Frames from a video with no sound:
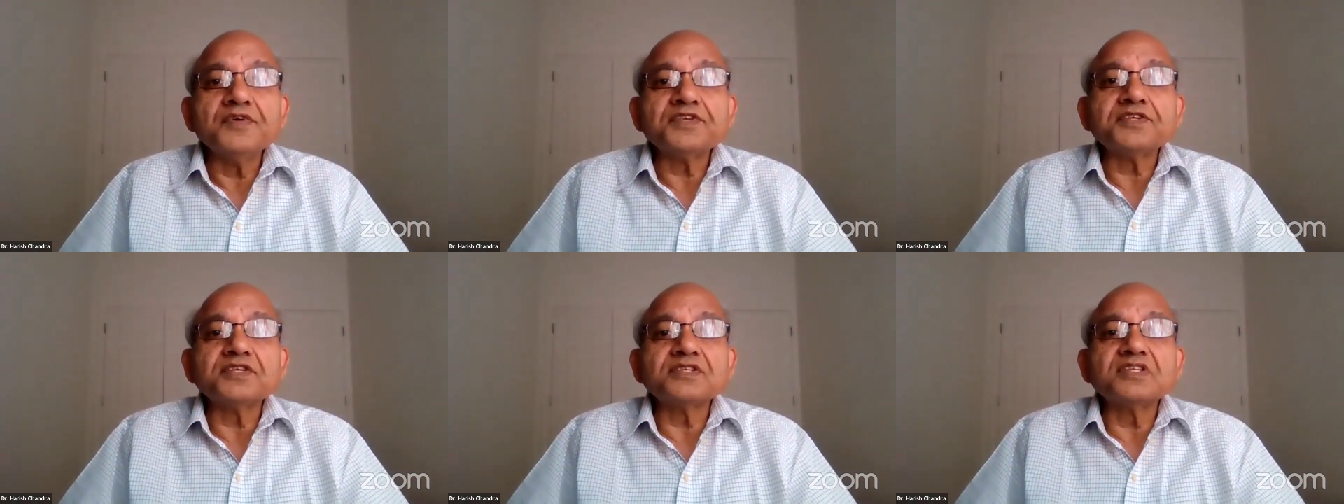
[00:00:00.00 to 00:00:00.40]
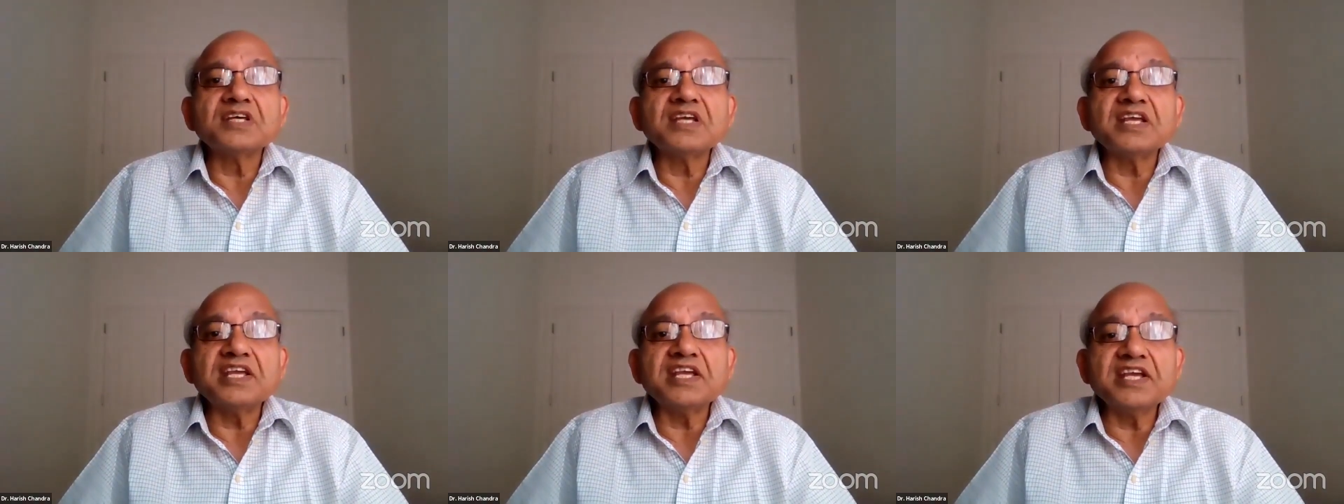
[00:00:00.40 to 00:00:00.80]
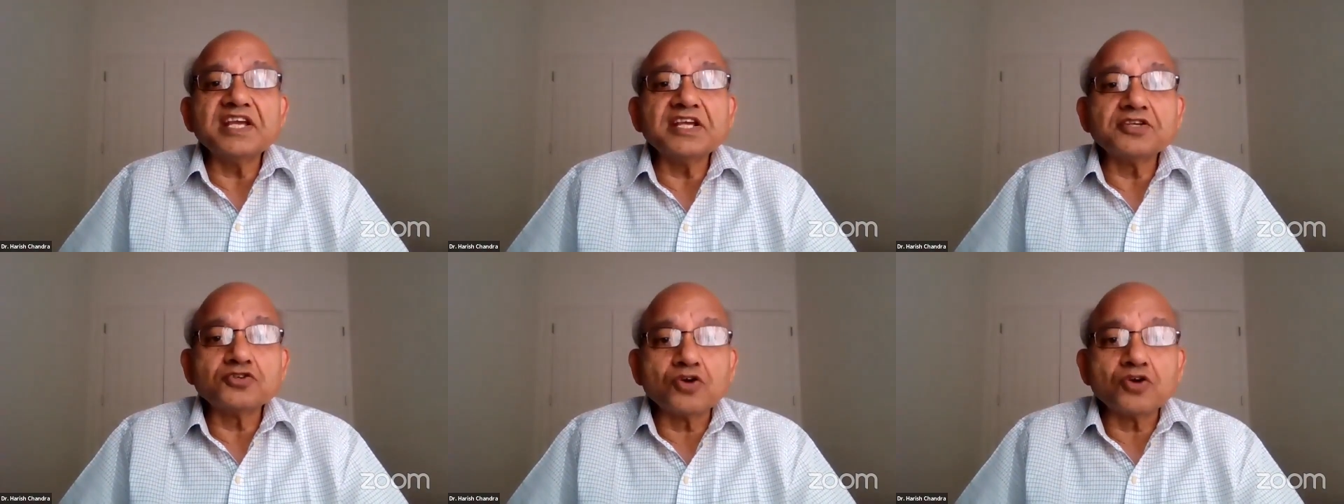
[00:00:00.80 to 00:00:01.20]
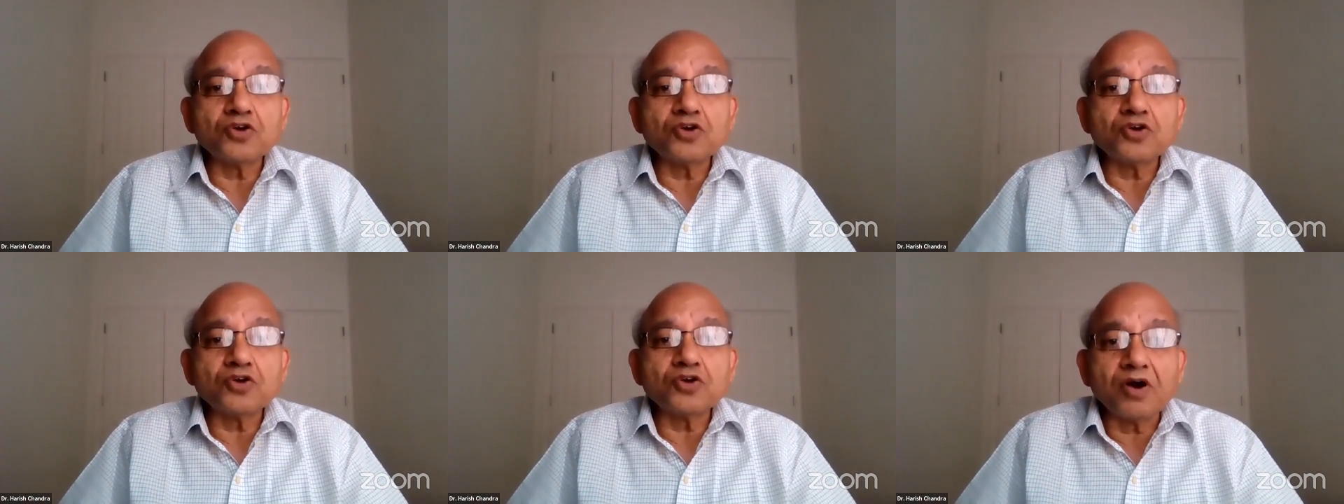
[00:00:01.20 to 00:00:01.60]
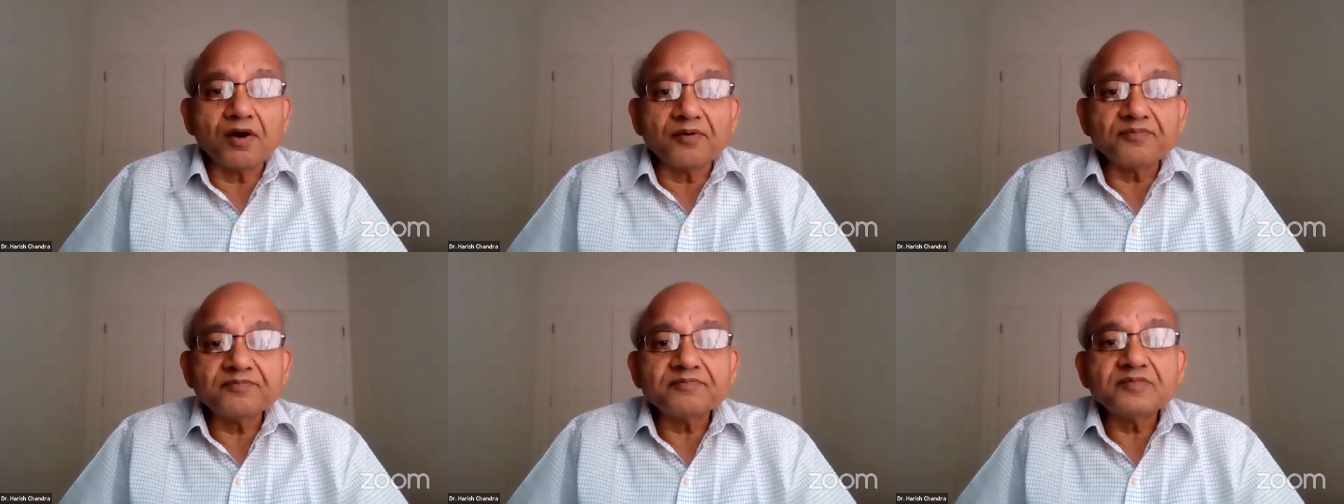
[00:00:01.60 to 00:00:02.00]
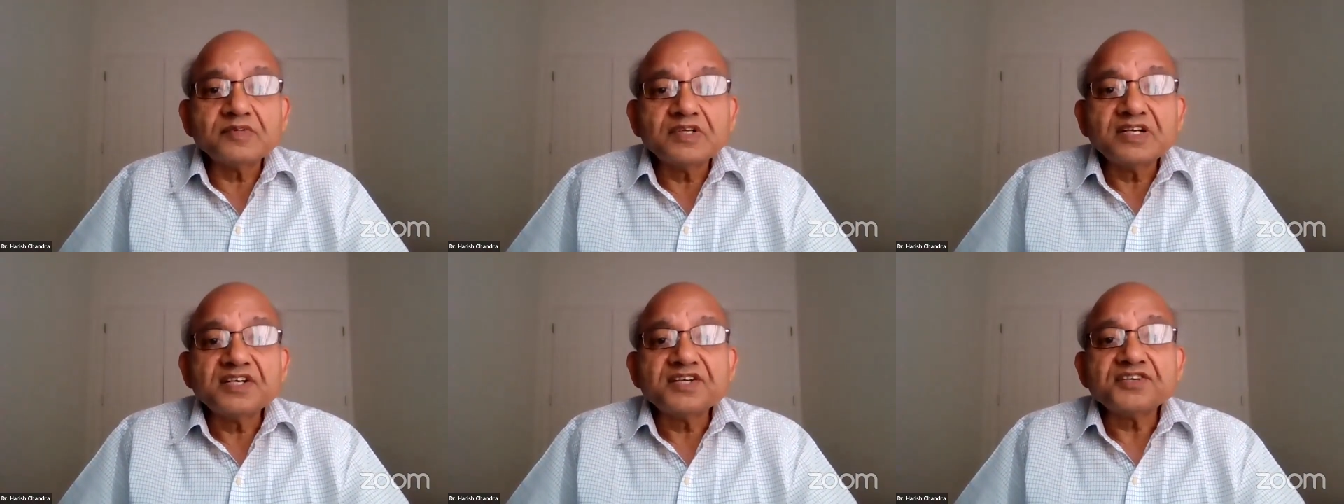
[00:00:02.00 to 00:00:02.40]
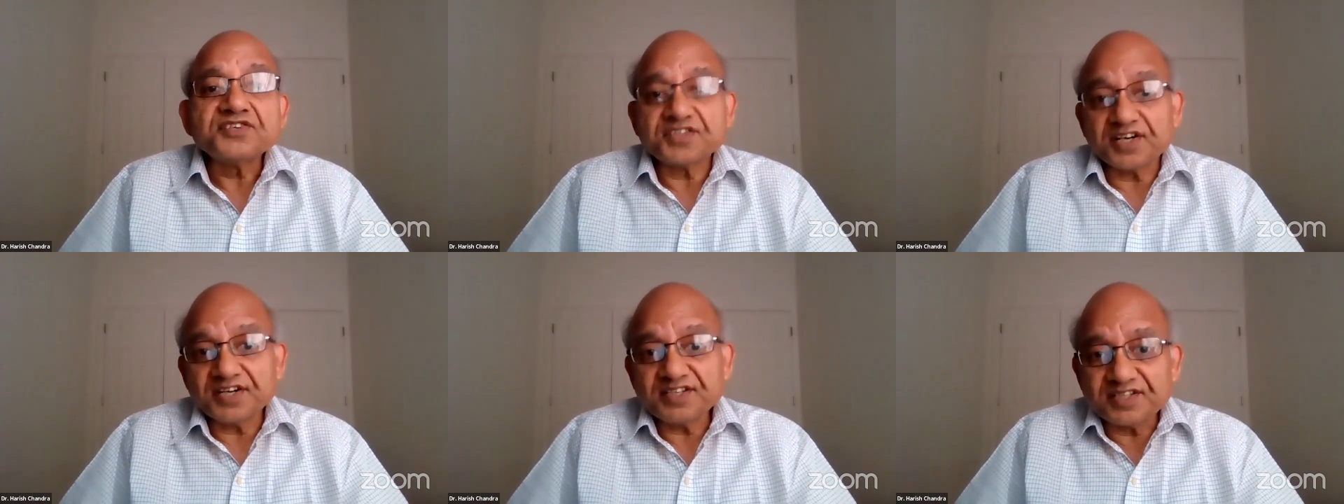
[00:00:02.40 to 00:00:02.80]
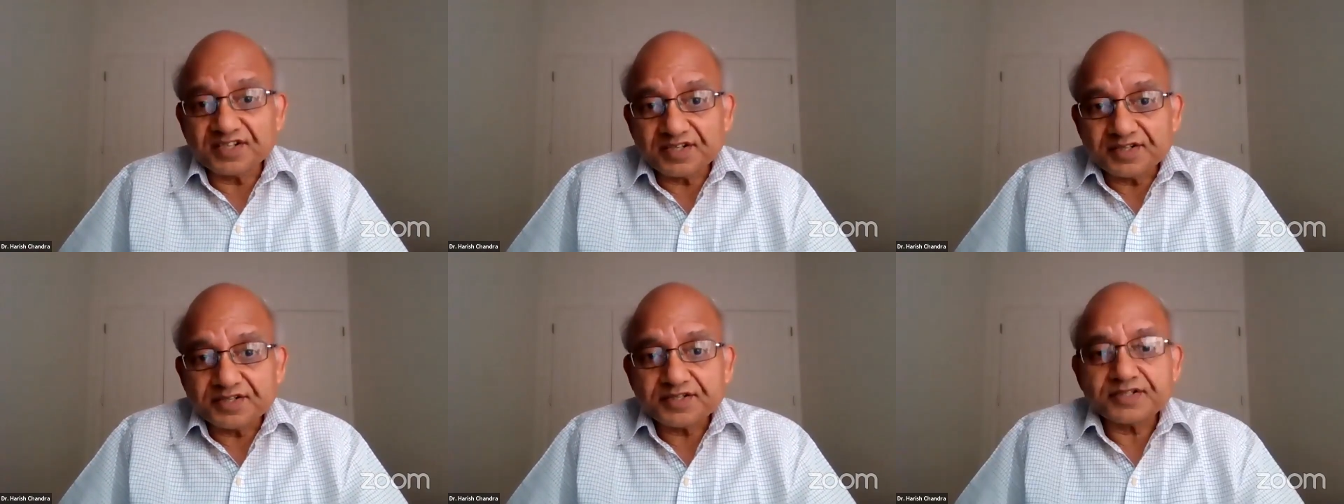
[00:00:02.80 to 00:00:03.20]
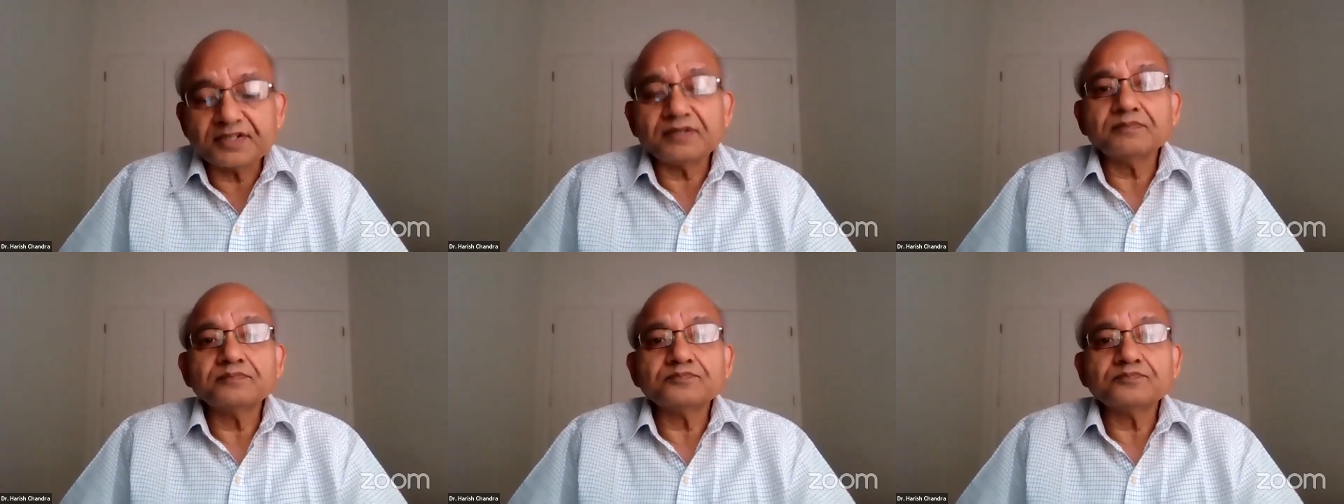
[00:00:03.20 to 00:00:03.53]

which is the age of Shaddarshan.